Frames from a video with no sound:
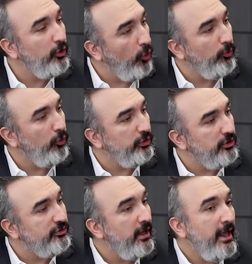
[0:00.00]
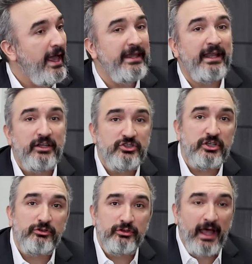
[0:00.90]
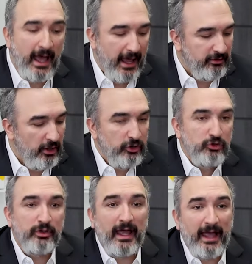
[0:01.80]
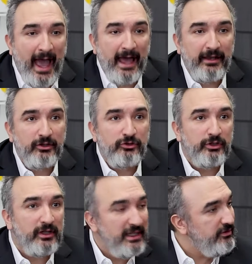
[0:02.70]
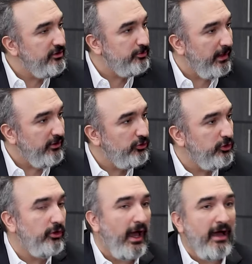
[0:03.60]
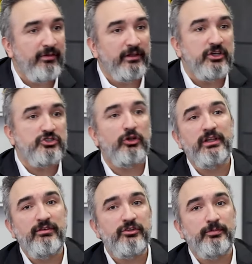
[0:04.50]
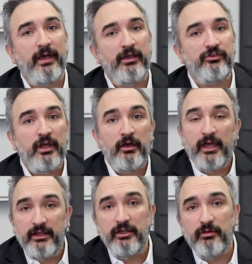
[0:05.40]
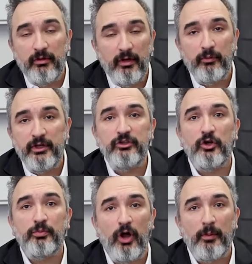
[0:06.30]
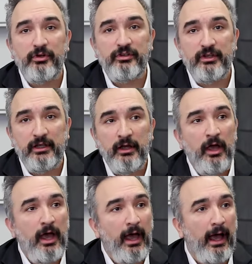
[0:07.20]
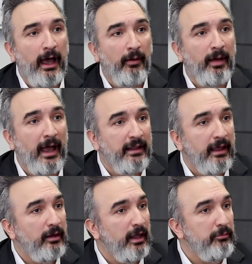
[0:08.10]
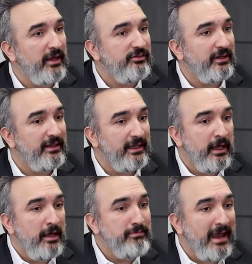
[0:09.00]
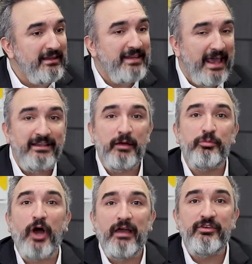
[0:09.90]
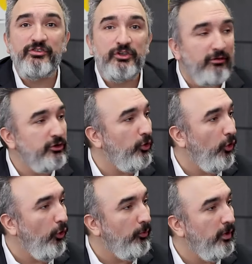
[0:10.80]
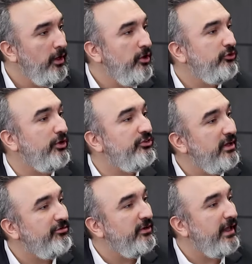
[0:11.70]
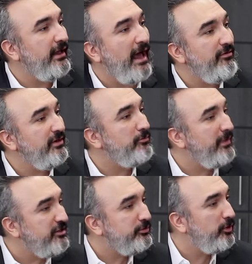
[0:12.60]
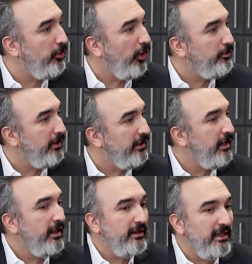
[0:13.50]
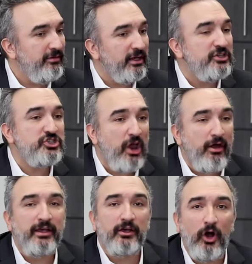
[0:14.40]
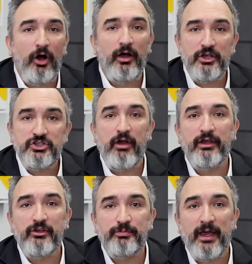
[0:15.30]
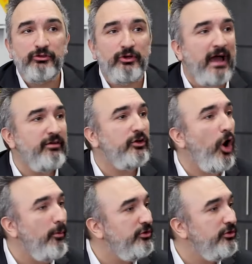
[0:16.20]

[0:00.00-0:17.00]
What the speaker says: the homeowners. In addition to that, you're adding to the living space. So you have additional living space within your property and basically maintaining the privacy of your home. So it's different than having a basement apartment, living and sharing a space or having common